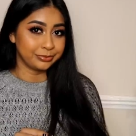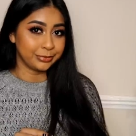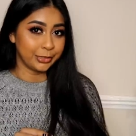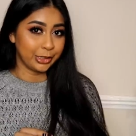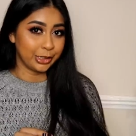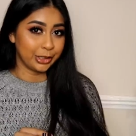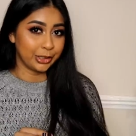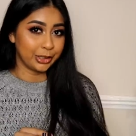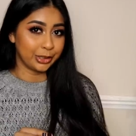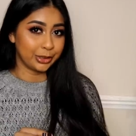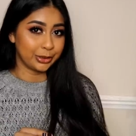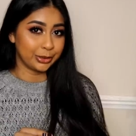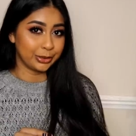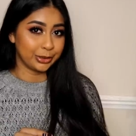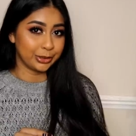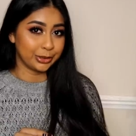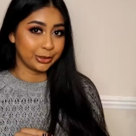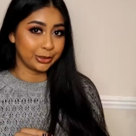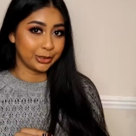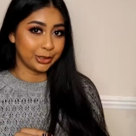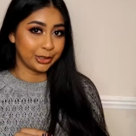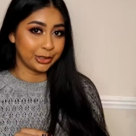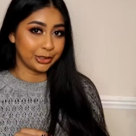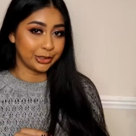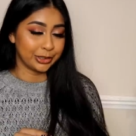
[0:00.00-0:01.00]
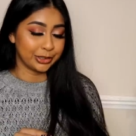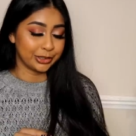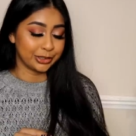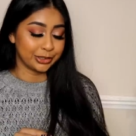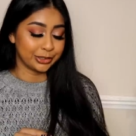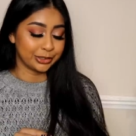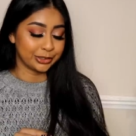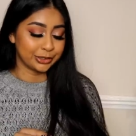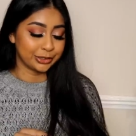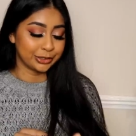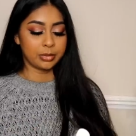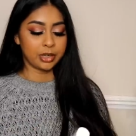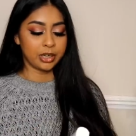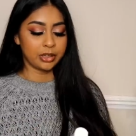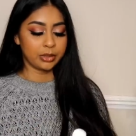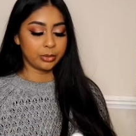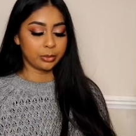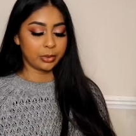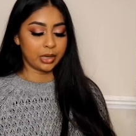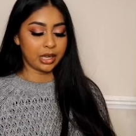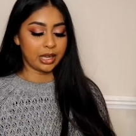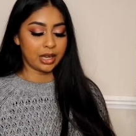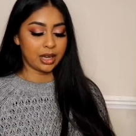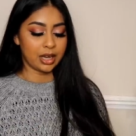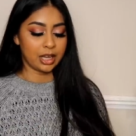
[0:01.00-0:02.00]
you know who you are by the
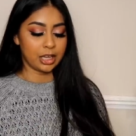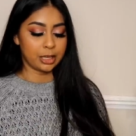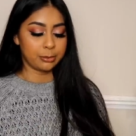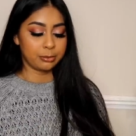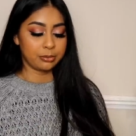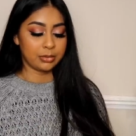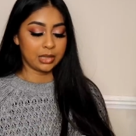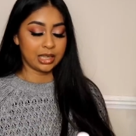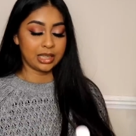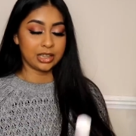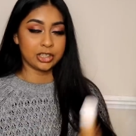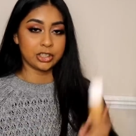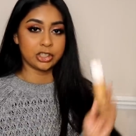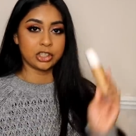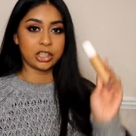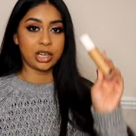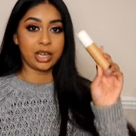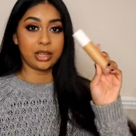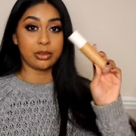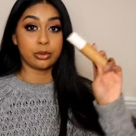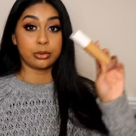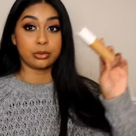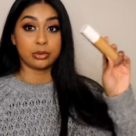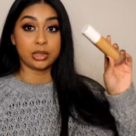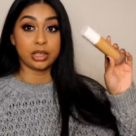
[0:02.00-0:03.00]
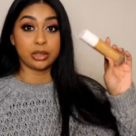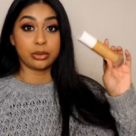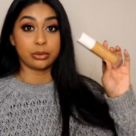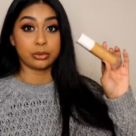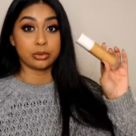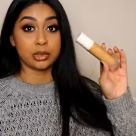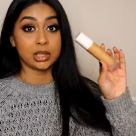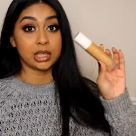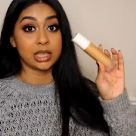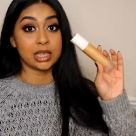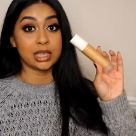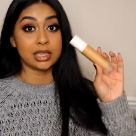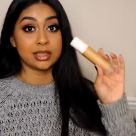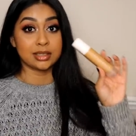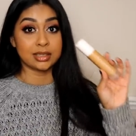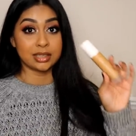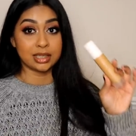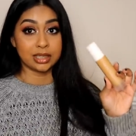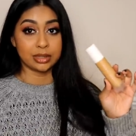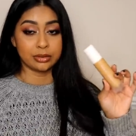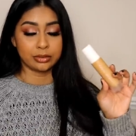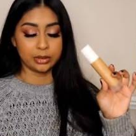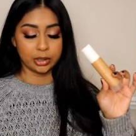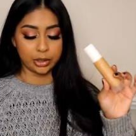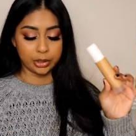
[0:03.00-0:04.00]
way I'm in the shade 330
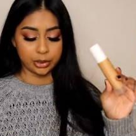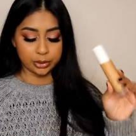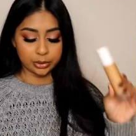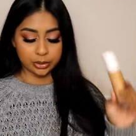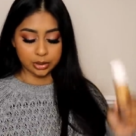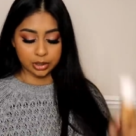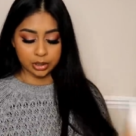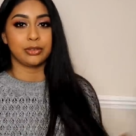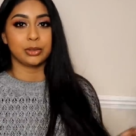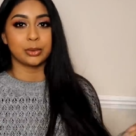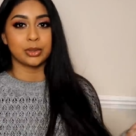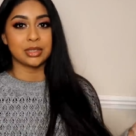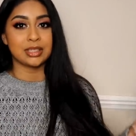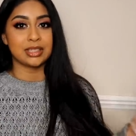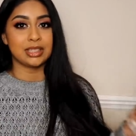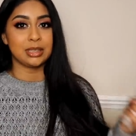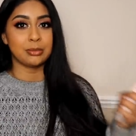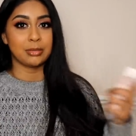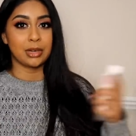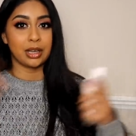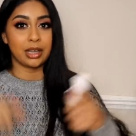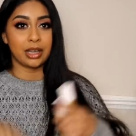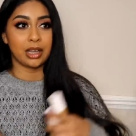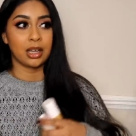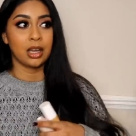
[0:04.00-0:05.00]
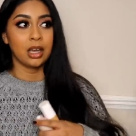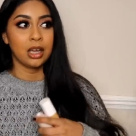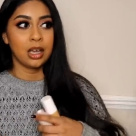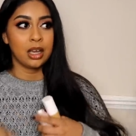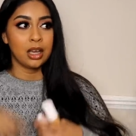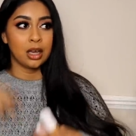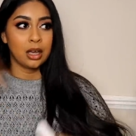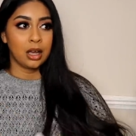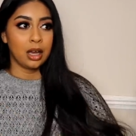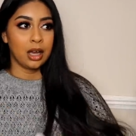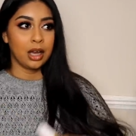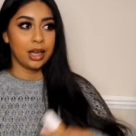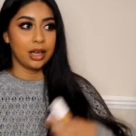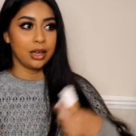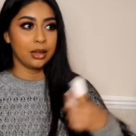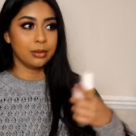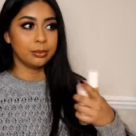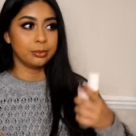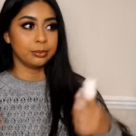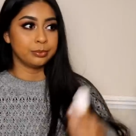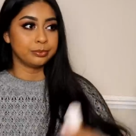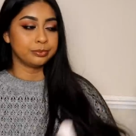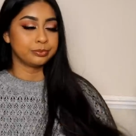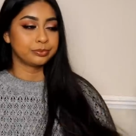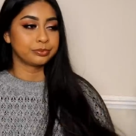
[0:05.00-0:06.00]
if you want to see my
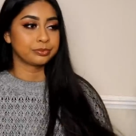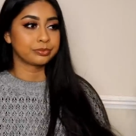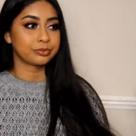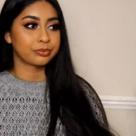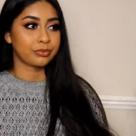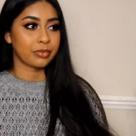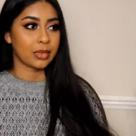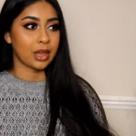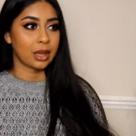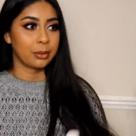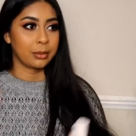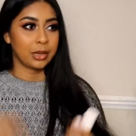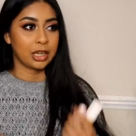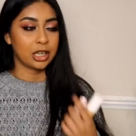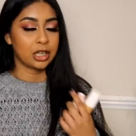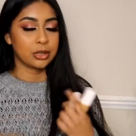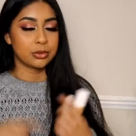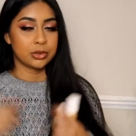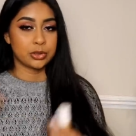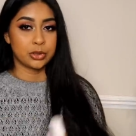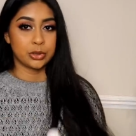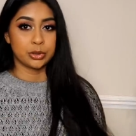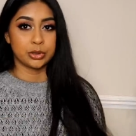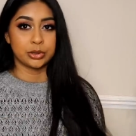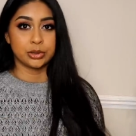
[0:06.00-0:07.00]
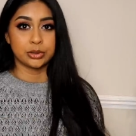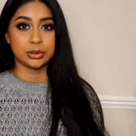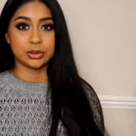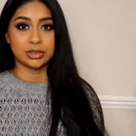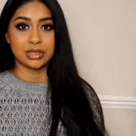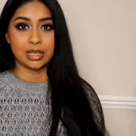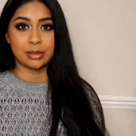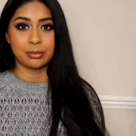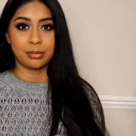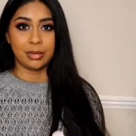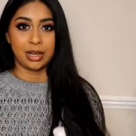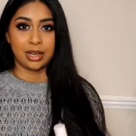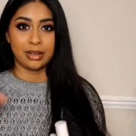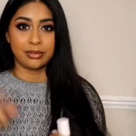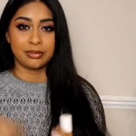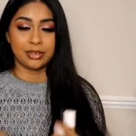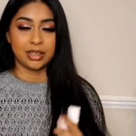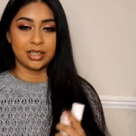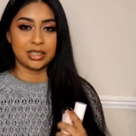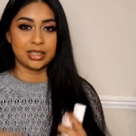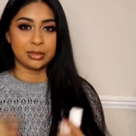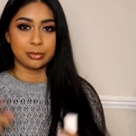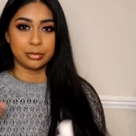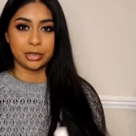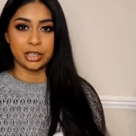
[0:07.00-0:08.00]
um, makeup tutorials and my
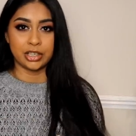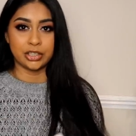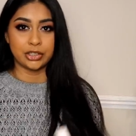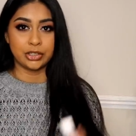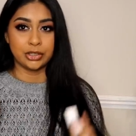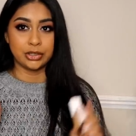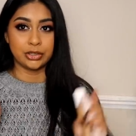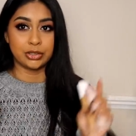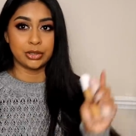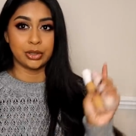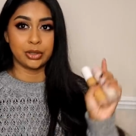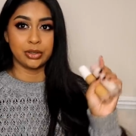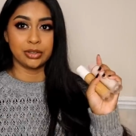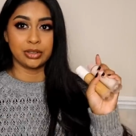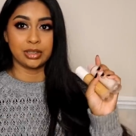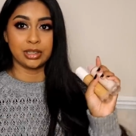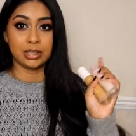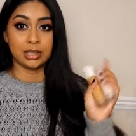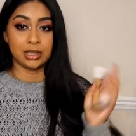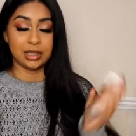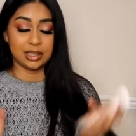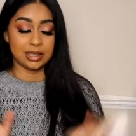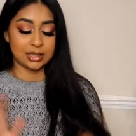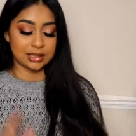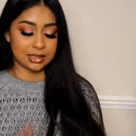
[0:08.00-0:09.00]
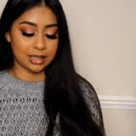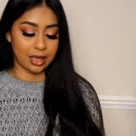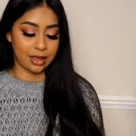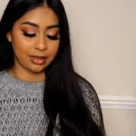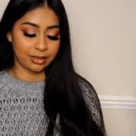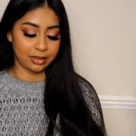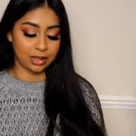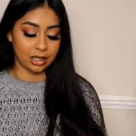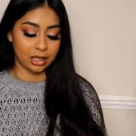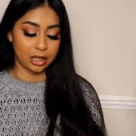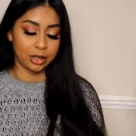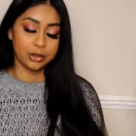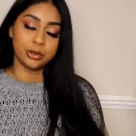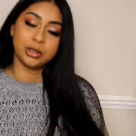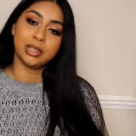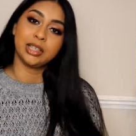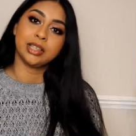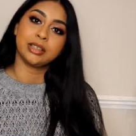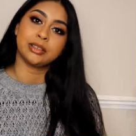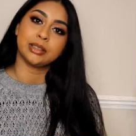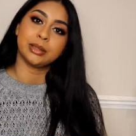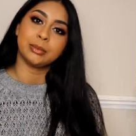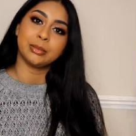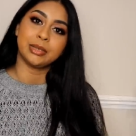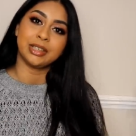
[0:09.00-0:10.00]
first impressions on these, then I'll
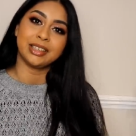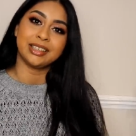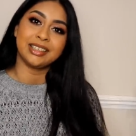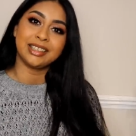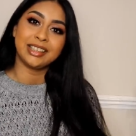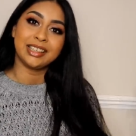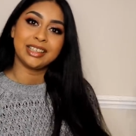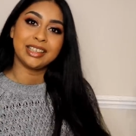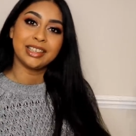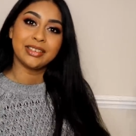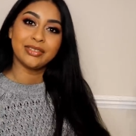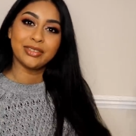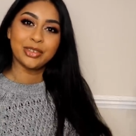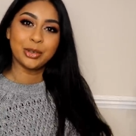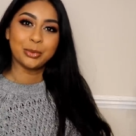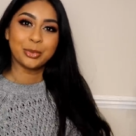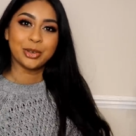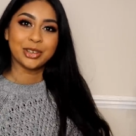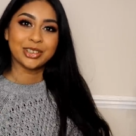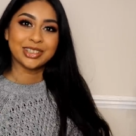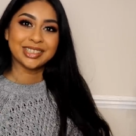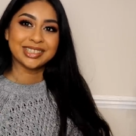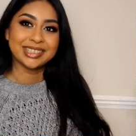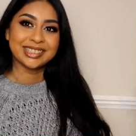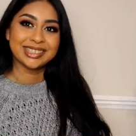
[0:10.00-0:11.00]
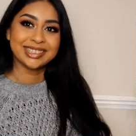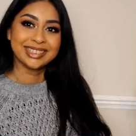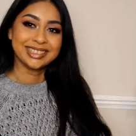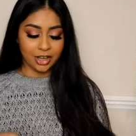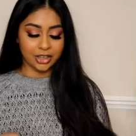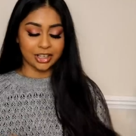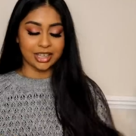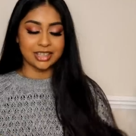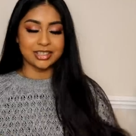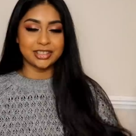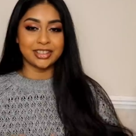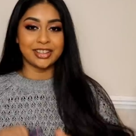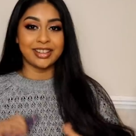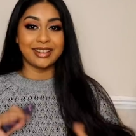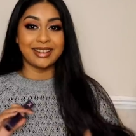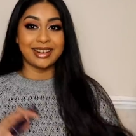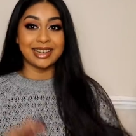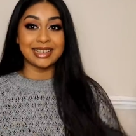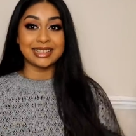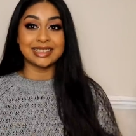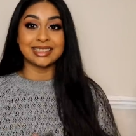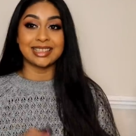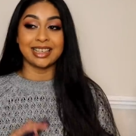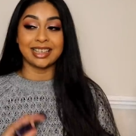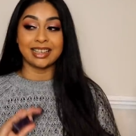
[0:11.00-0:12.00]
link them in the info box. Okay, so the
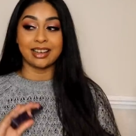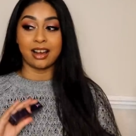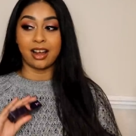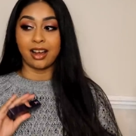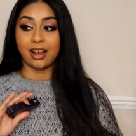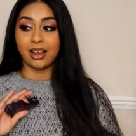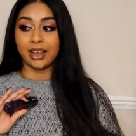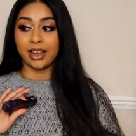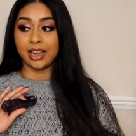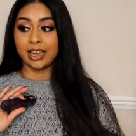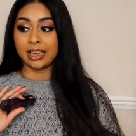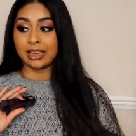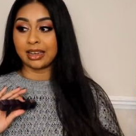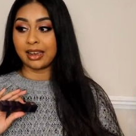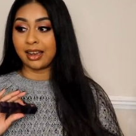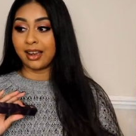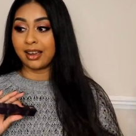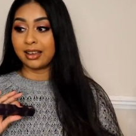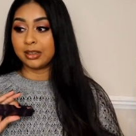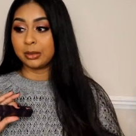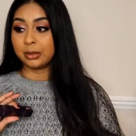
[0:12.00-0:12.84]
next thing that I